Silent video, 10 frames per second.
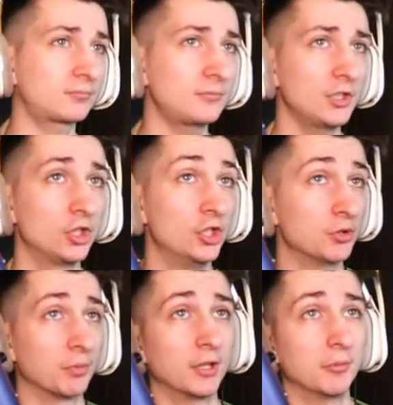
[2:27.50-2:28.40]
She's
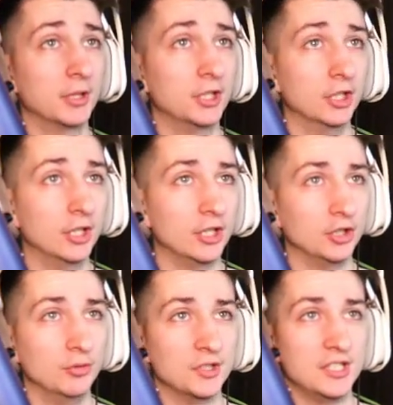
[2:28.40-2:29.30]
really good.
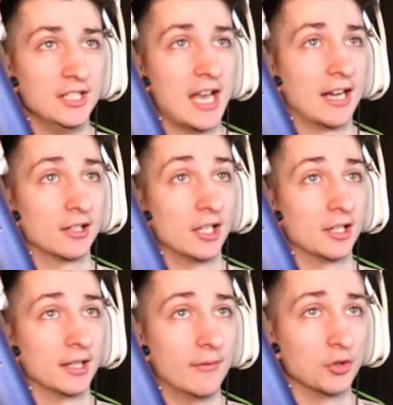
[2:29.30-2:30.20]
You just need to add a lot
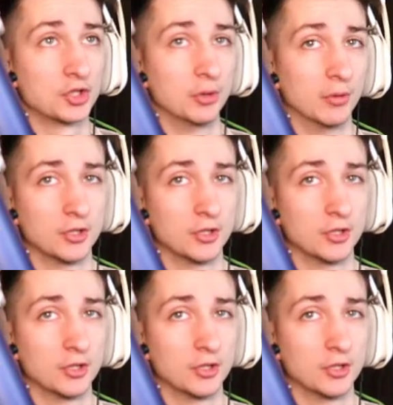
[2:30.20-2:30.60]
of levels to her,